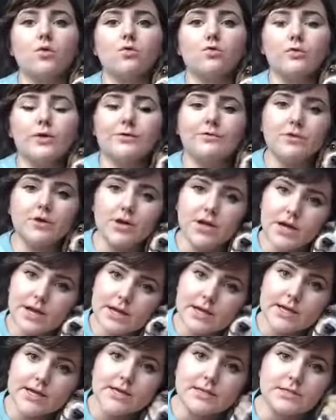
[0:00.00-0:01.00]
River
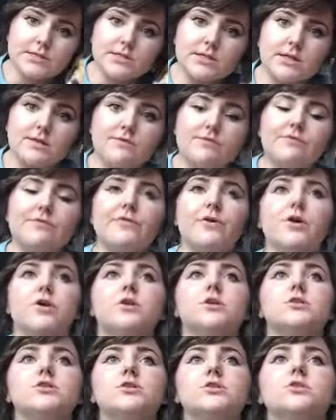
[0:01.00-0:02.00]
is the
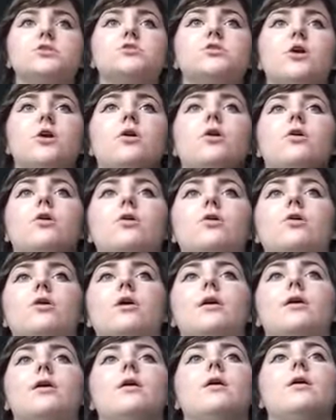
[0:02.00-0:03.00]
first dog
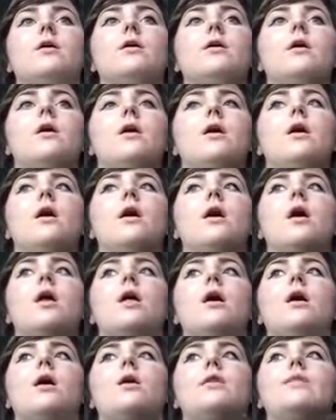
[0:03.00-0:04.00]

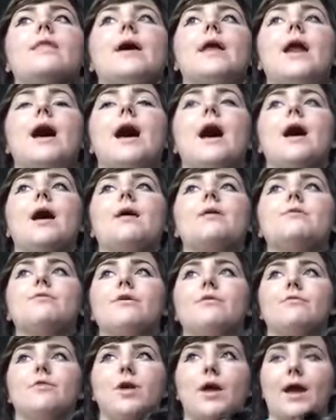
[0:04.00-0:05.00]
that I've
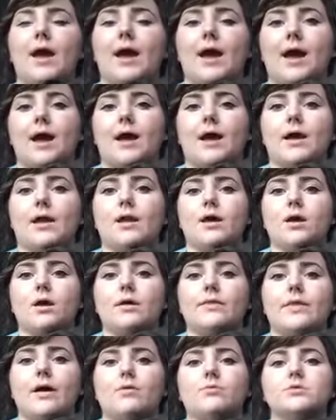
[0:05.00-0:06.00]
ever had
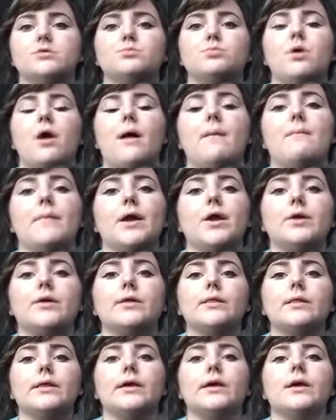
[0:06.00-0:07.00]
that was
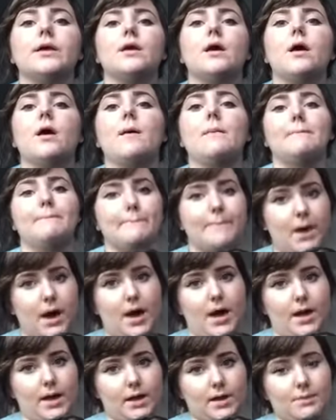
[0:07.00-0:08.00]
primarily
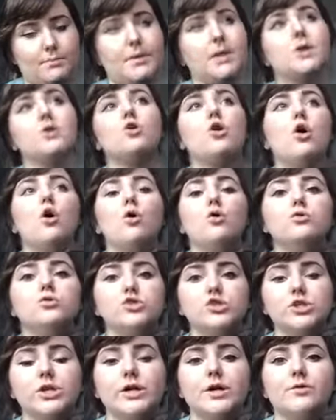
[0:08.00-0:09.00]
mine. Me and Cole
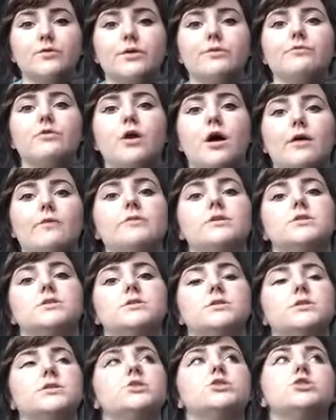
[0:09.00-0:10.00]
share River,
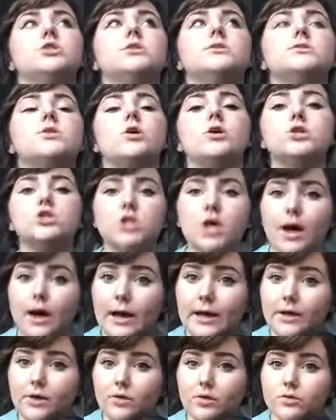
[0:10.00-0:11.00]
obviously. She's our
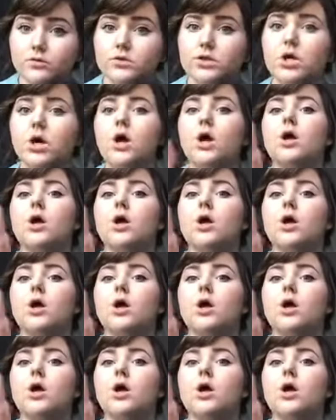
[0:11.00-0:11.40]
child.